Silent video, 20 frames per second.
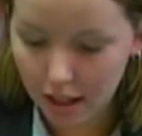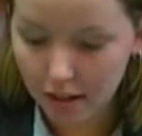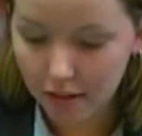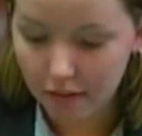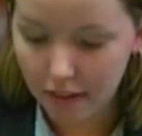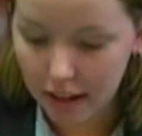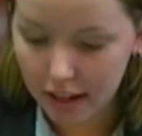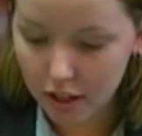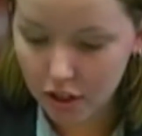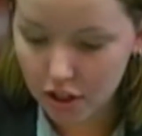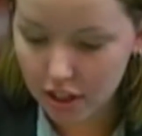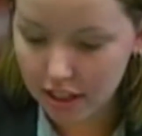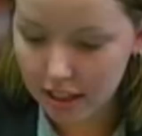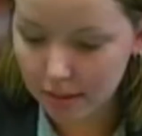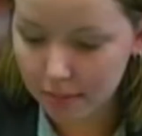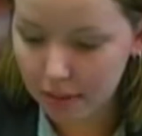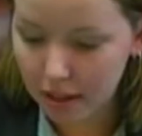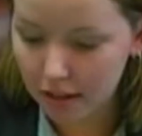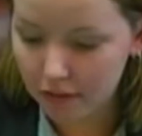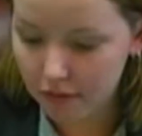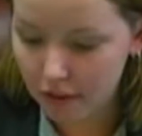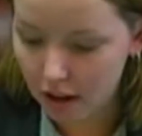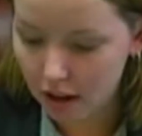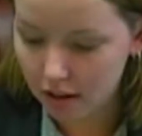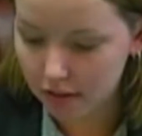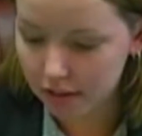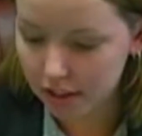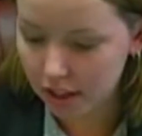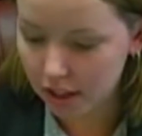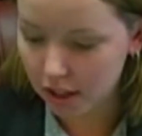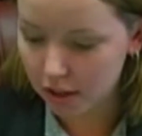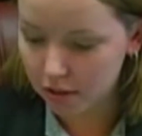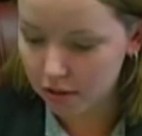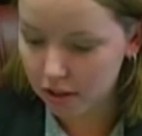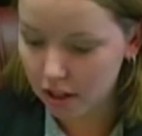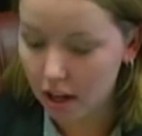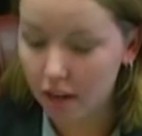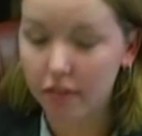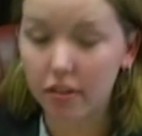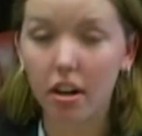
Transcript: Fetishism involves the use of